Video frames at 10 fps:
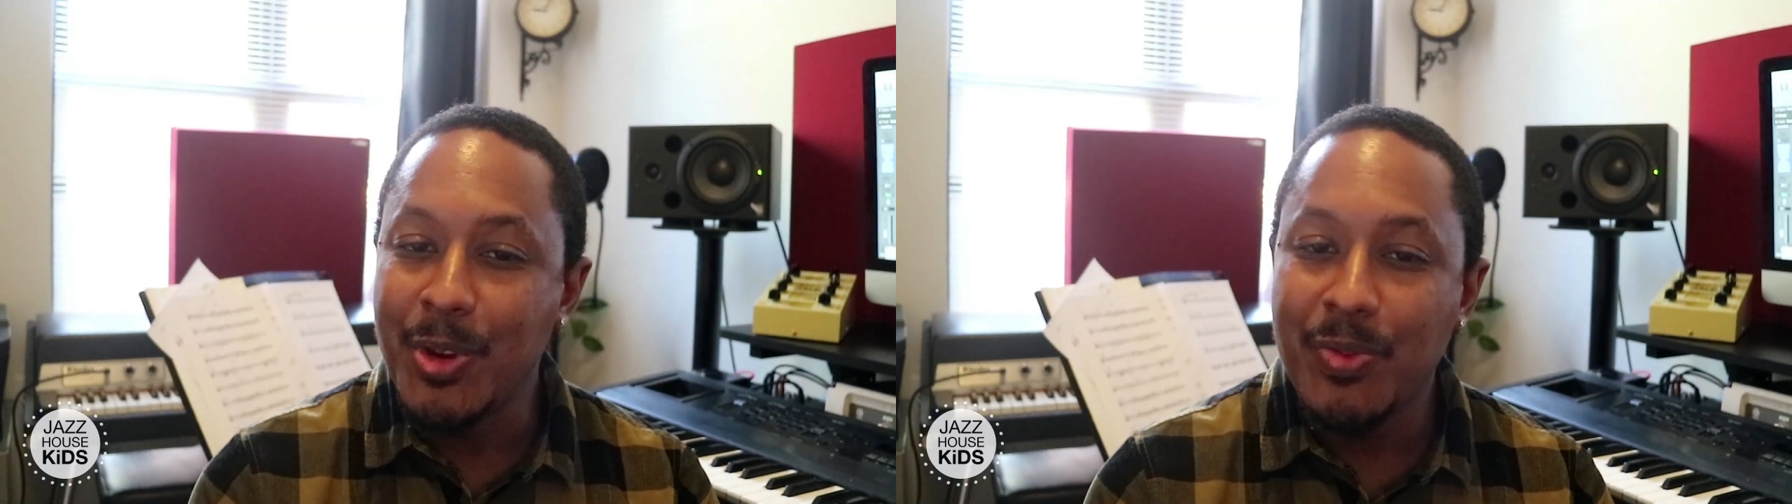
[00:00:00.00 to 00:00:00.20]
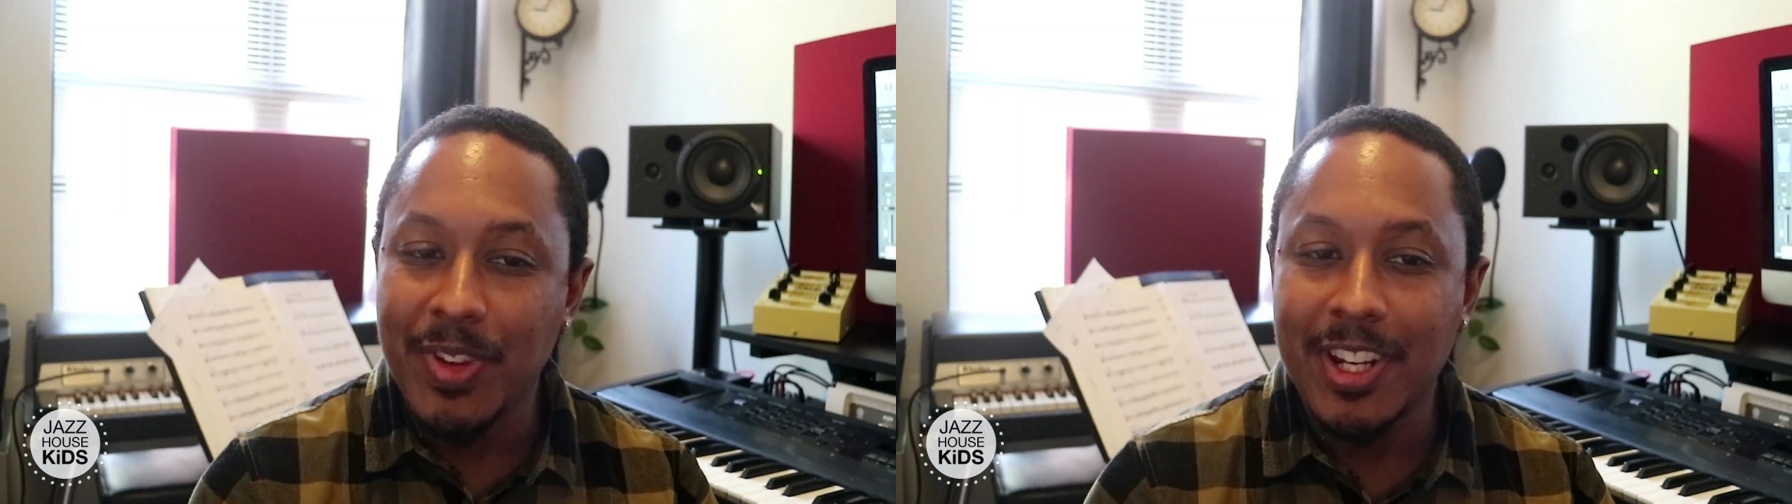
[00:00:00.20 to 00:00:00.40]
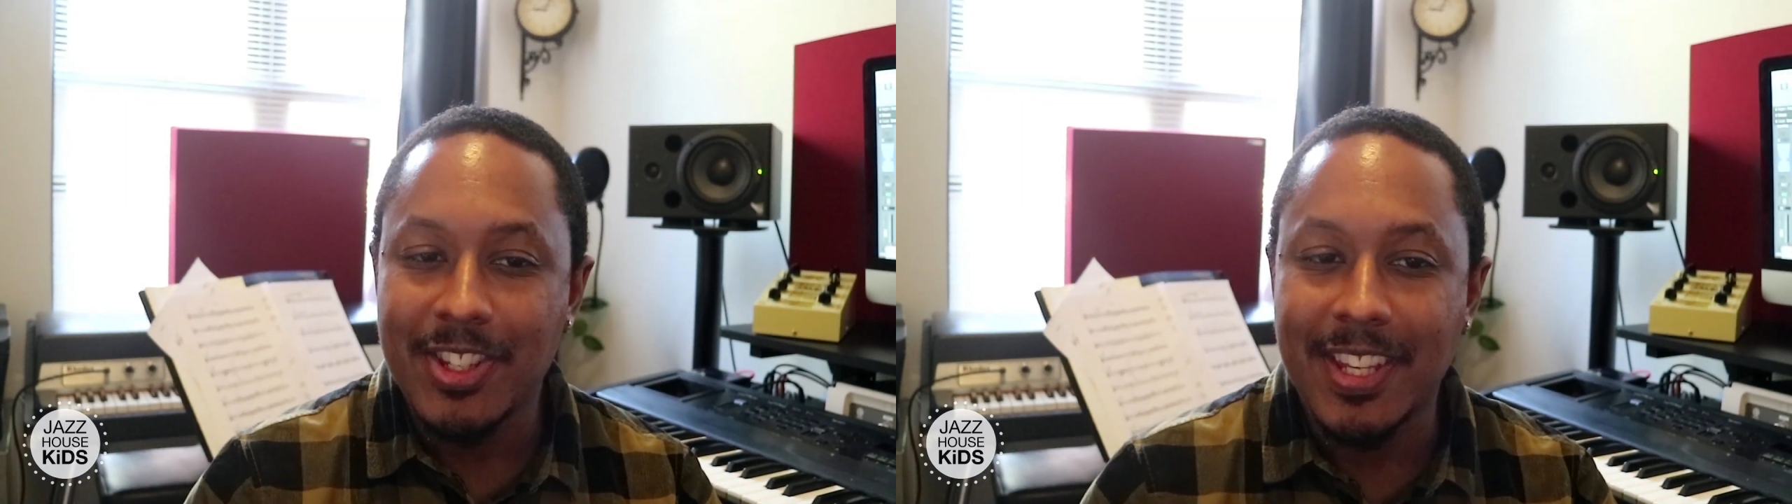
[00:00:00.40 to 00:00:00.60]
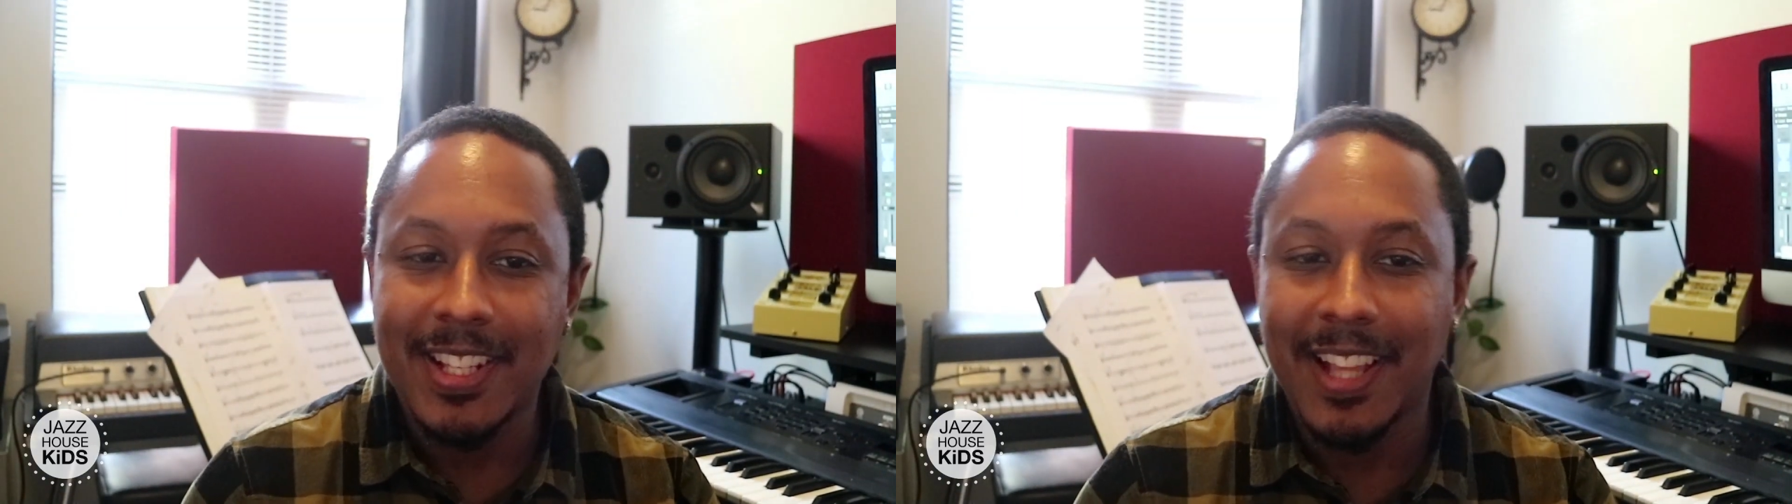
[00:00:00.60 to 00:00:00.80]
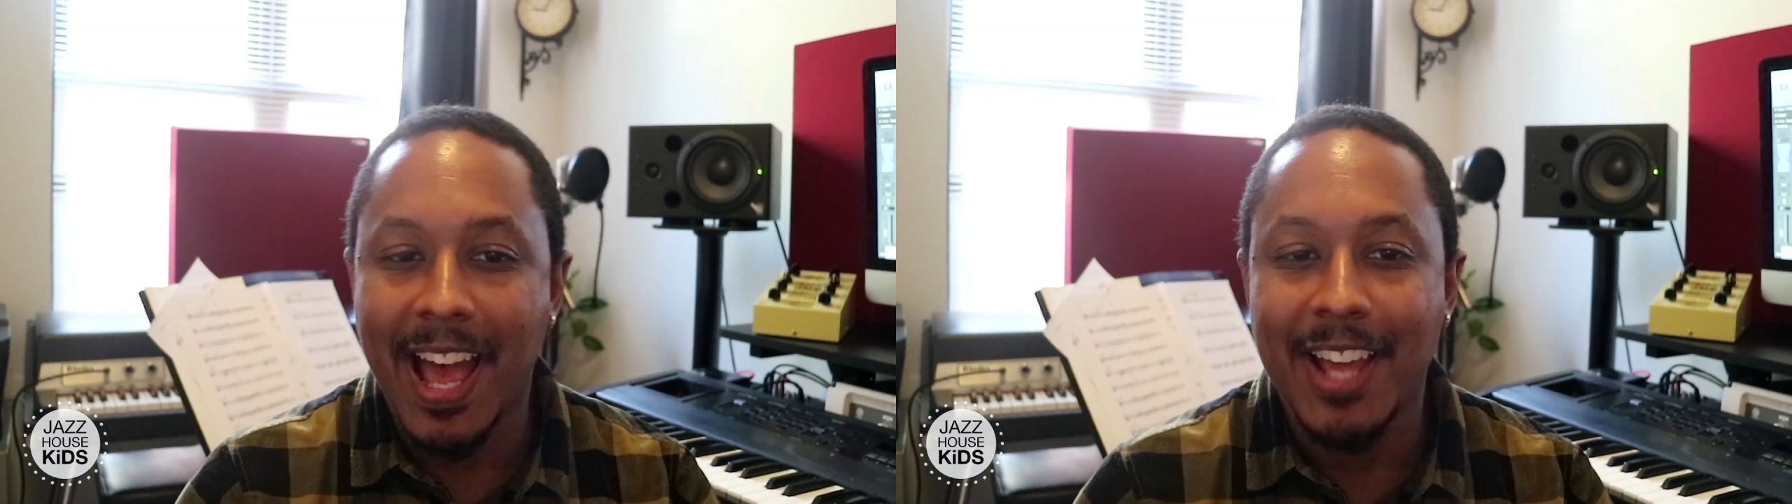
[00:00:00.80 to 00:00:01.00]
you finish this
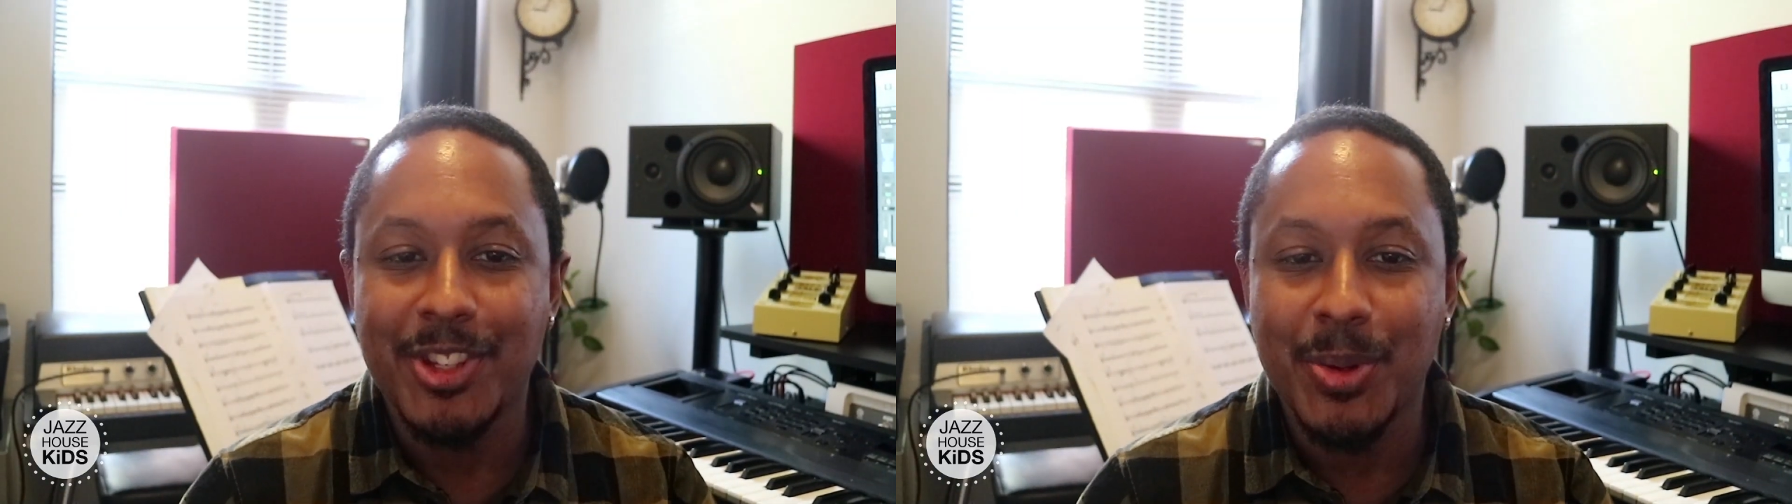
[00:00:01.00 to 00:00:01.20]
class,